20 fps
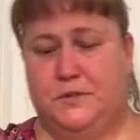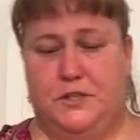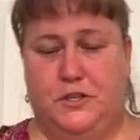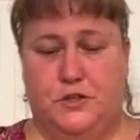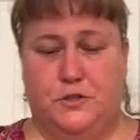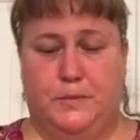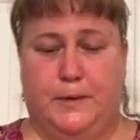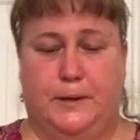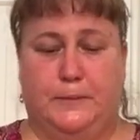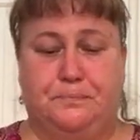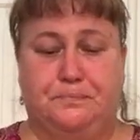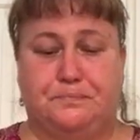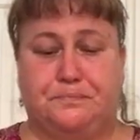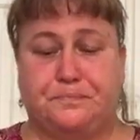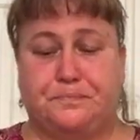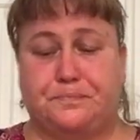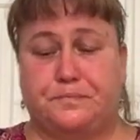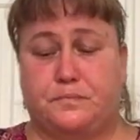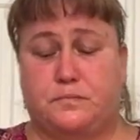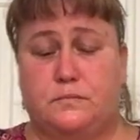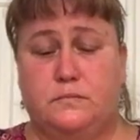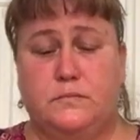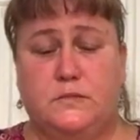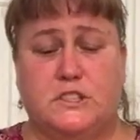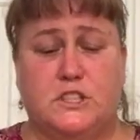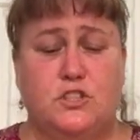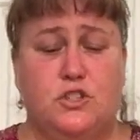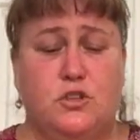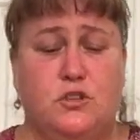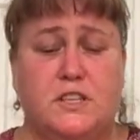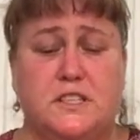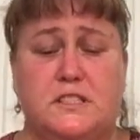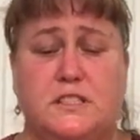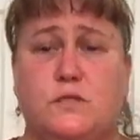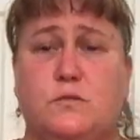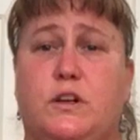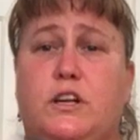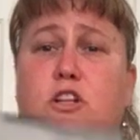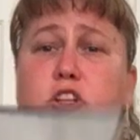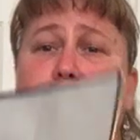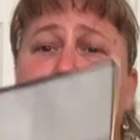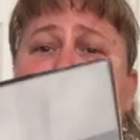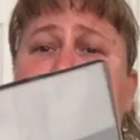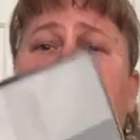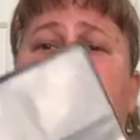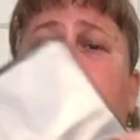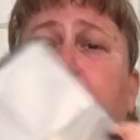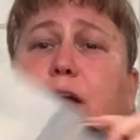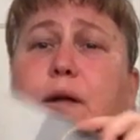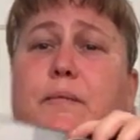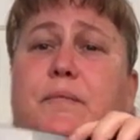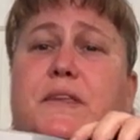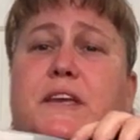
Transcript: excuse me. So this is what it looks like.